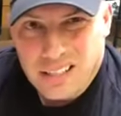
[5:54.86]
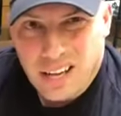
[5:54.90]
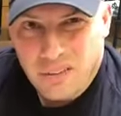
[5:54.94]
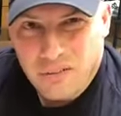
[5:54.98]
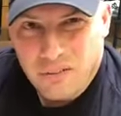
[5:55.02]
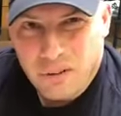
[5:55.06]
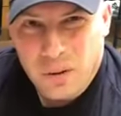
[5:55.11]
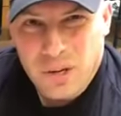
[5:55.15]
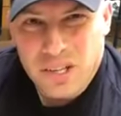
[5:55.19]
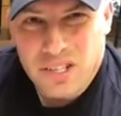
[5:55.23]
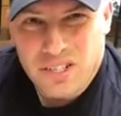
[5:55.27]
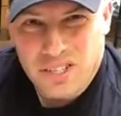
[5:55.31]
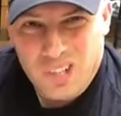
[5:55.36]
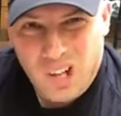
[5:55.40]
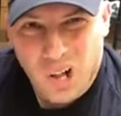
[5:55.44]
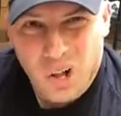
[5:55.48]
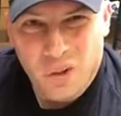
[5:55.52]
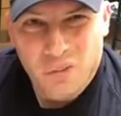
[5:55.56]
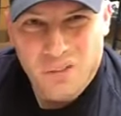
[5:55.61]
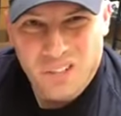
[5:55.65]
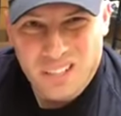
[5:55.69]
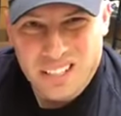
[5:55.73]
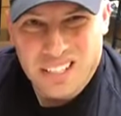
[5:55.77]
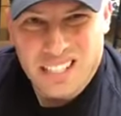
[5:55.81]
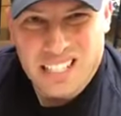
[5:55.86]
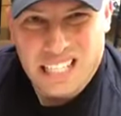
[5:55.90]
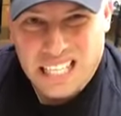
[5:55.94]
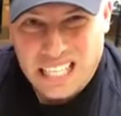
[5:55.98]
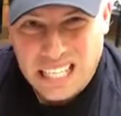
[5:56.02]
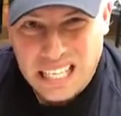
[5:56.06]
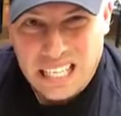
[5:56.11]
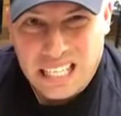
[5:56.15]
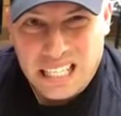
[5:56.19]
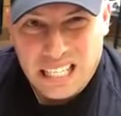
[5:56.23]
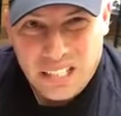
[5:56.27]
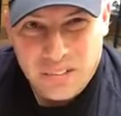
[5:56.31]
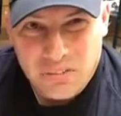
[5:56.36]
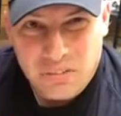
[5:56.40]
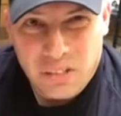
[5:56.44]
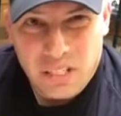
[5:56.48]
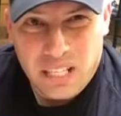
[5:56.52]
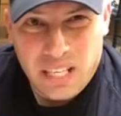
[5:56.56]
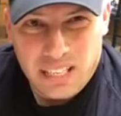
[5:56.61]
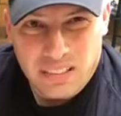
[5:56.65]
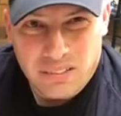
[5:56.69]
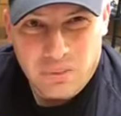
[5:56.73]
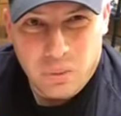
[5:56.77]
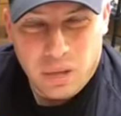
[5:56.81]
not very solvent-y, if you
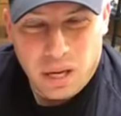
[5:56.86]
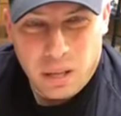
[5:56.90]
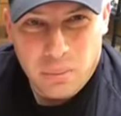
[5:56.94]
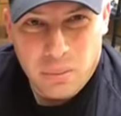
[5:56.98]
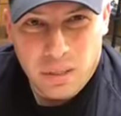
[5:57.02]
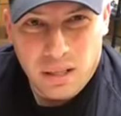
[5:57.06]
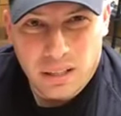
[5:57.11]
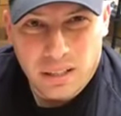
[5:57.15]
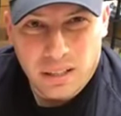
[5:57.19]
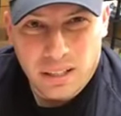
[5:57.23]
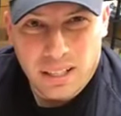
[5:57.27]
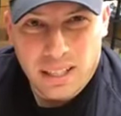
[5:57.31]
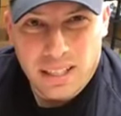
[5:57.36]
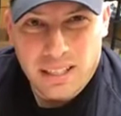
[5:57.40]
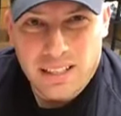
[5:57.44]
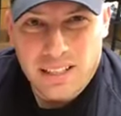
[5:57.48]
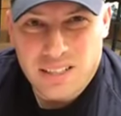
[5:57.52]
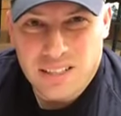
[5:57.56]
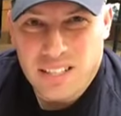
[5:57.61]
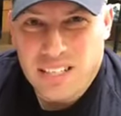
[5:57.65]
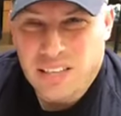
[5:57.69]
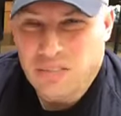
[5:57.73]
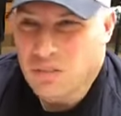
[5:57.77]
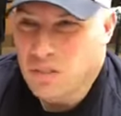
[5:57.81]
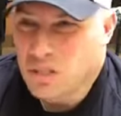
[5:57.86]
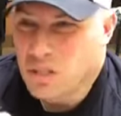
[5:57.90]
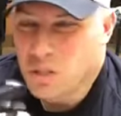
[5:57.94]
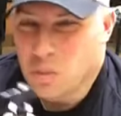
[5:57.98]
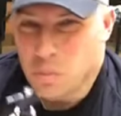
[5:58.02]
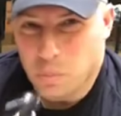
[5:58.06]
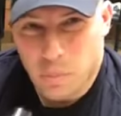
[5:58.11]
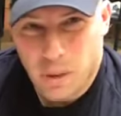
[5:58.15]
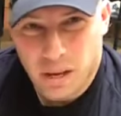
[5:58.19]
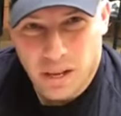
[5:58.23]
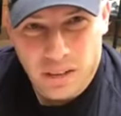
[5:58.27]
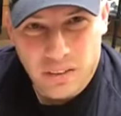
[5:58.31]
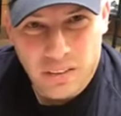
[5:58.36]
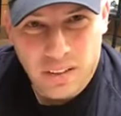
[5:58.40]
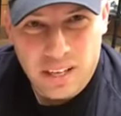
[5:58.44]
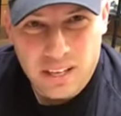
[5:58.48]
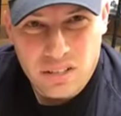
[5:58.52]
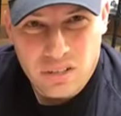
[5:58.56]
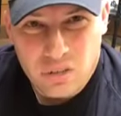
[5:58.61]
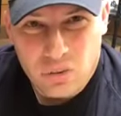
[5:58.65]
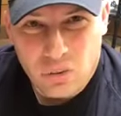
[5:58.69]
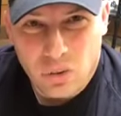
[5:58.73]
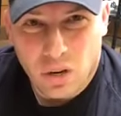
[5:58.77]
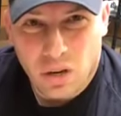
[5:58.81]
get what I mean. Like, it doesn't even smell that
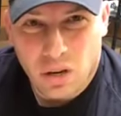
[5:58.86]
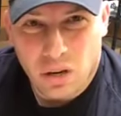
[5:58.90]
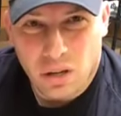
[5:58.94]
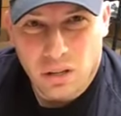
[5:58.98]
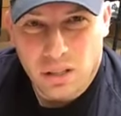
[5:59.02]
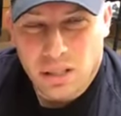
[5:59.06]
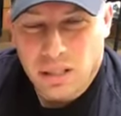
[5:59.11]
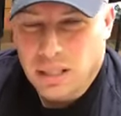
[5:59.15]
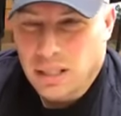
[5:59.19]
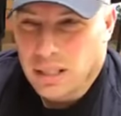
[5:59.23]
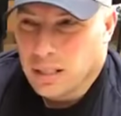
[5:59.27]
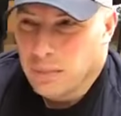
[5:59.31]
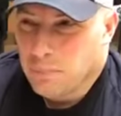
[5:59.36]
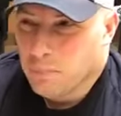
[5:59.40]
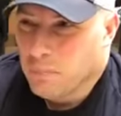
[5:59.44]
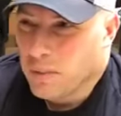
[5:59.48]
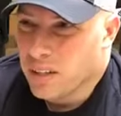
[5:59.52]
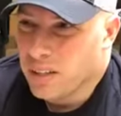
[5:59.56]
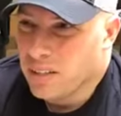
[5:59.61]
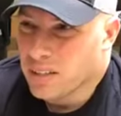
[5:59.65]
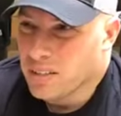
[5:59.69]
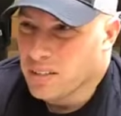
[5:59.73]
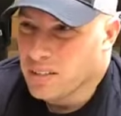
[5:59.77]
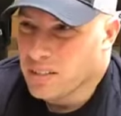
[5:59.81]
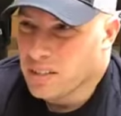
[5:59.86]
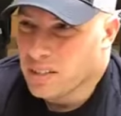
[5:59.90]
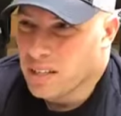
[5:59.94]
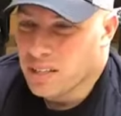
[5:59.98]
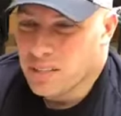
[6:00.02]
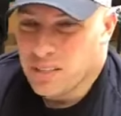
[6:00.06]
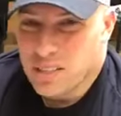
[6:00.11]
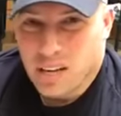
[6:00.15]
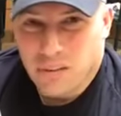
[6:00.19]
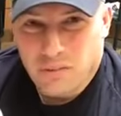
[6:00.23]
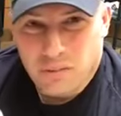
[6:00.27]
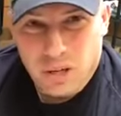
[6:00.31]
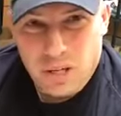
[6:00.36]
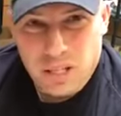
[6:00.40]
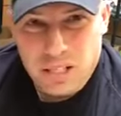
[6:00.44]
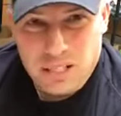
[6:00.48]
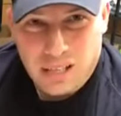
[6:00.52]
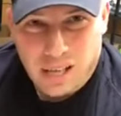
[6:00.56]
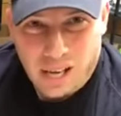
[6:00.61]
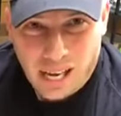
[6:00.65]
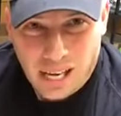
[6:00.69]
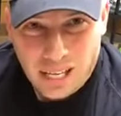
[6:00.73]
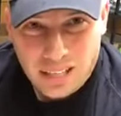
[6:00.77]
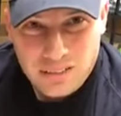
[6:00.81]
strong. It's not very
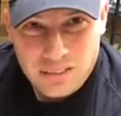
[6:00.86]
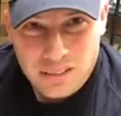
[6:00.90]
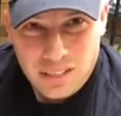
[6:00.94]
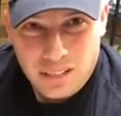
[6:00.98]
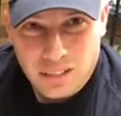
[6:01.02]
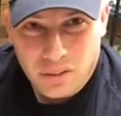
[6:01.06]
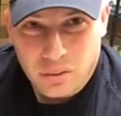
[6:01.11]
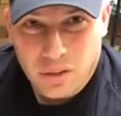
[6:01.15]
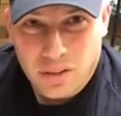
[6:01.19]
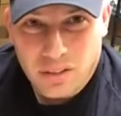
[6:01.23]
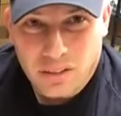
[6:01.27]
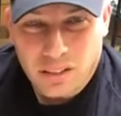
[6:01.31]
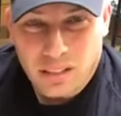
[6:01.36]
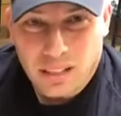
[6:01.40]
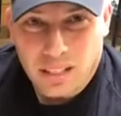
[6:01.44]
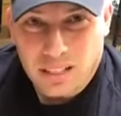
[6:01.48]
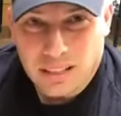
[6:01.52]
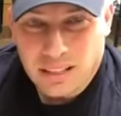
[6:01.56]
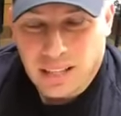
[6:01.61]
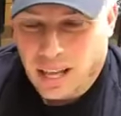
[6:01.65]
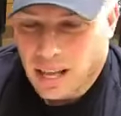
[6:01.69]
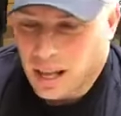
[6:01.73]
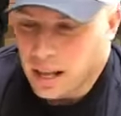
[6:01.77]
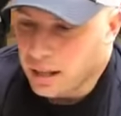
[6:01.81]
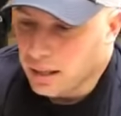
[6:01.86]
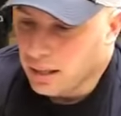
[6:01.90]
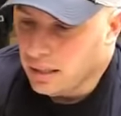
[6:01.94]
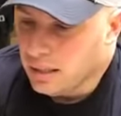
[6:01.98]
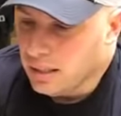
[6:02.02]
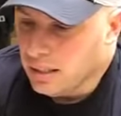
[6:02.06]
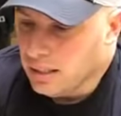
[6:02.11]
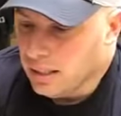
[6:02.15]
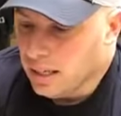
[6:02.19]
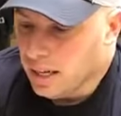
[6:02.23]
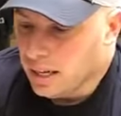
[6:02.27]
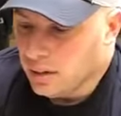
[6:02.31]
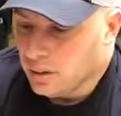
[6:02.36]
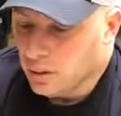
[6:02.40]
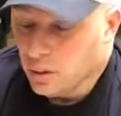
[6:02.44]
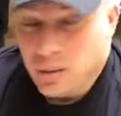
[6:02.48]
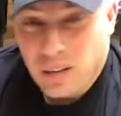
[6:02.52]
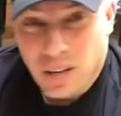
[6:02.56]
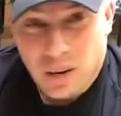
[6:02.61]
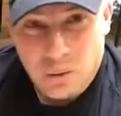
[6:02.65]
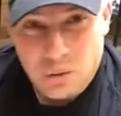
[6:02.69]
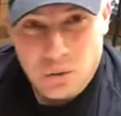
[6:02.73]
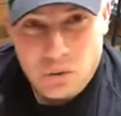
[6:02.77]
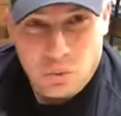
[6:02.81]
toxic or anything like that. I don't know
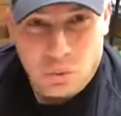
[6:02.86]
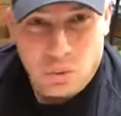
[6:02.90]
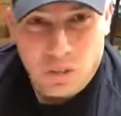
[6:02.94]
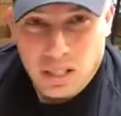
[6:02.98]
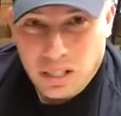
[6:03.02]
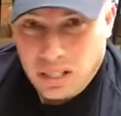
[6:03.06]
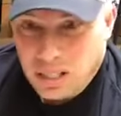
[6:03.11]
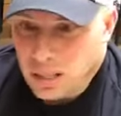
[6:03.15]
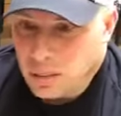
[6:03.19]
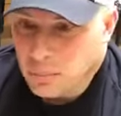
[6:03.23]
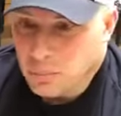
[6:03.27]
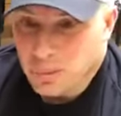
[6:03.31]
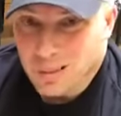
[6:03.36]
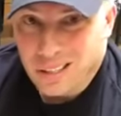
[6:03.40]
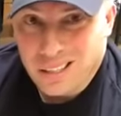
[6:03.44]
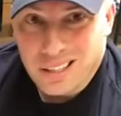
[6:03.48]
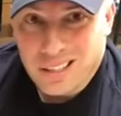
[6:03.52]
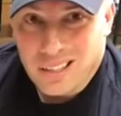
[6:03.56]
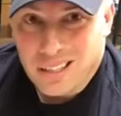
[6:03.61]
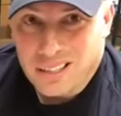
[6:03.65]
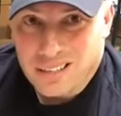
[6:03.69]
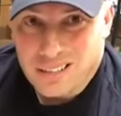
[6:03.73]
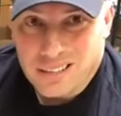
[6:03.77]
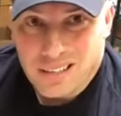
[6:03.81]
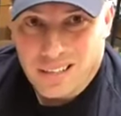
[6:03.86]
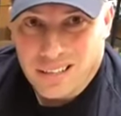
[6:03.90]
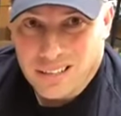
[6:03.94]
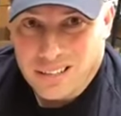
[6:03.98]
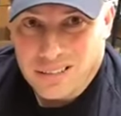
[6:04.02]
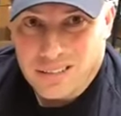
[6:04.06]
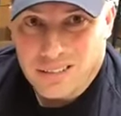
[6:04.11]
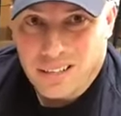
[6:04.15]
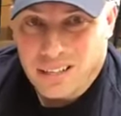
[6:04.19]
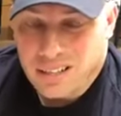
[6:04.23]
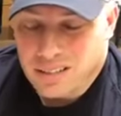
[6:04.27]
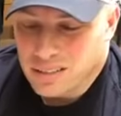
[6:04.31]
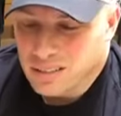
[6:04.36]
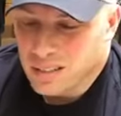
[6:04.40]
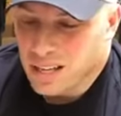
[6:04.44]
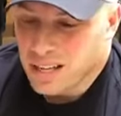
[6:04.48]
that I would drink it, but it's